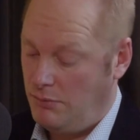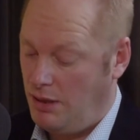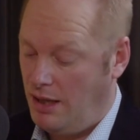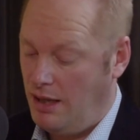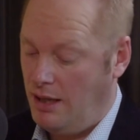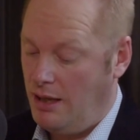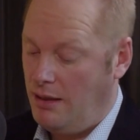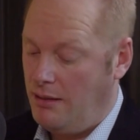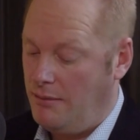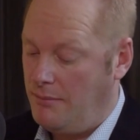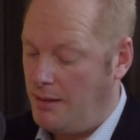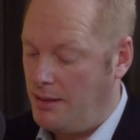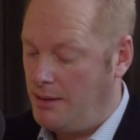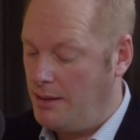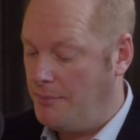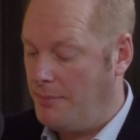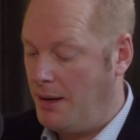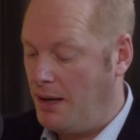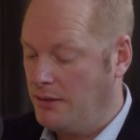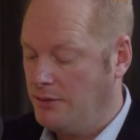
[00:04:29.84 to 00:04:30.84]
And
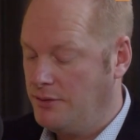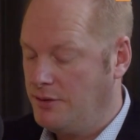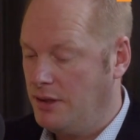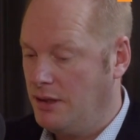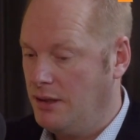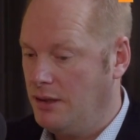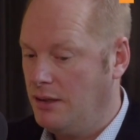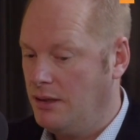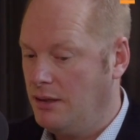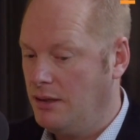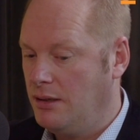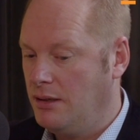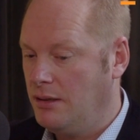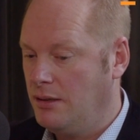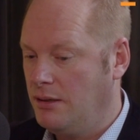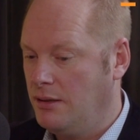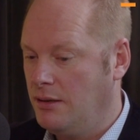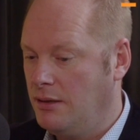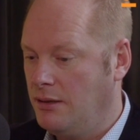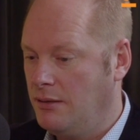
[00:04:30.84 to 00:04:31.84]
about
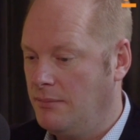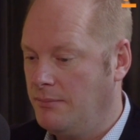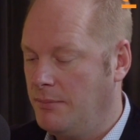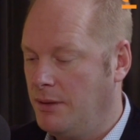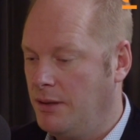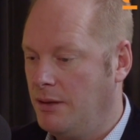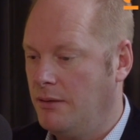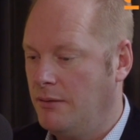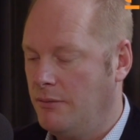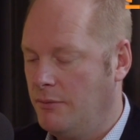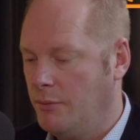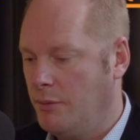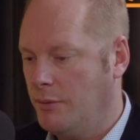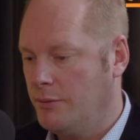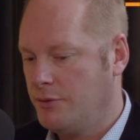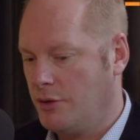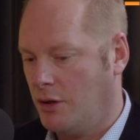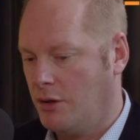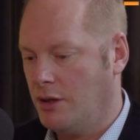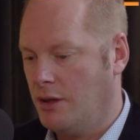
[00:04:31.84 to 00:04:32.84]
we're
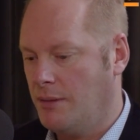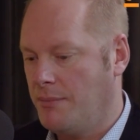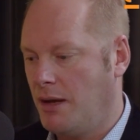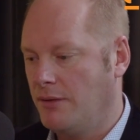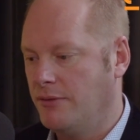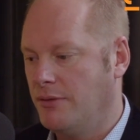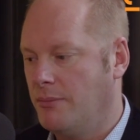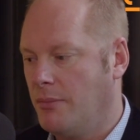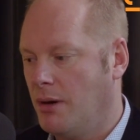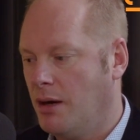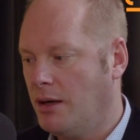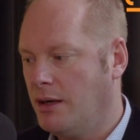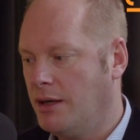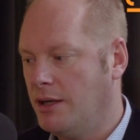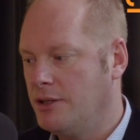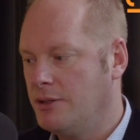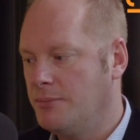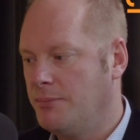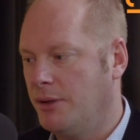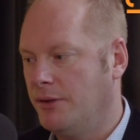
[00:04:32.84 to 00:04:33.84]
talking about the
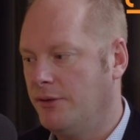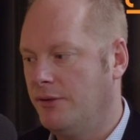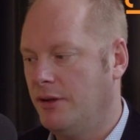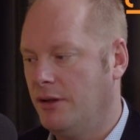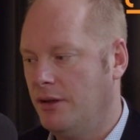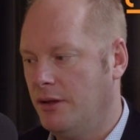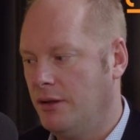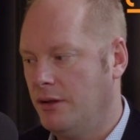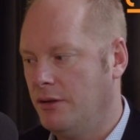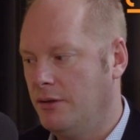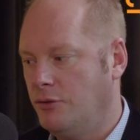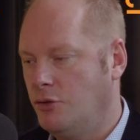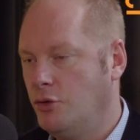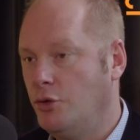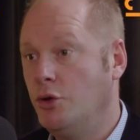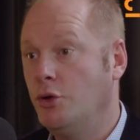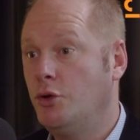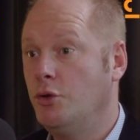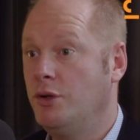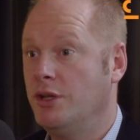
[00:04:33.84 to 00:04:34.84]
markets, but do
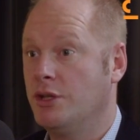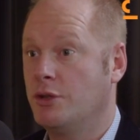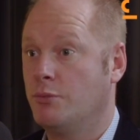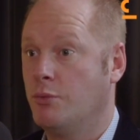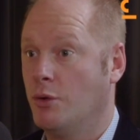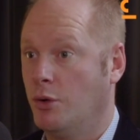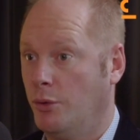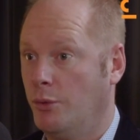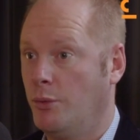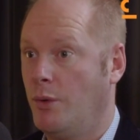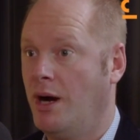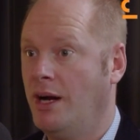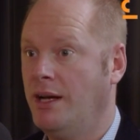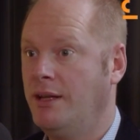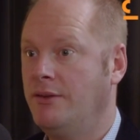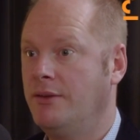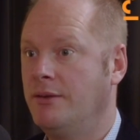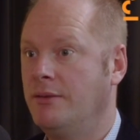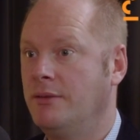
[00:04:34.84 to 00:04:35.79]
you do this worldwide?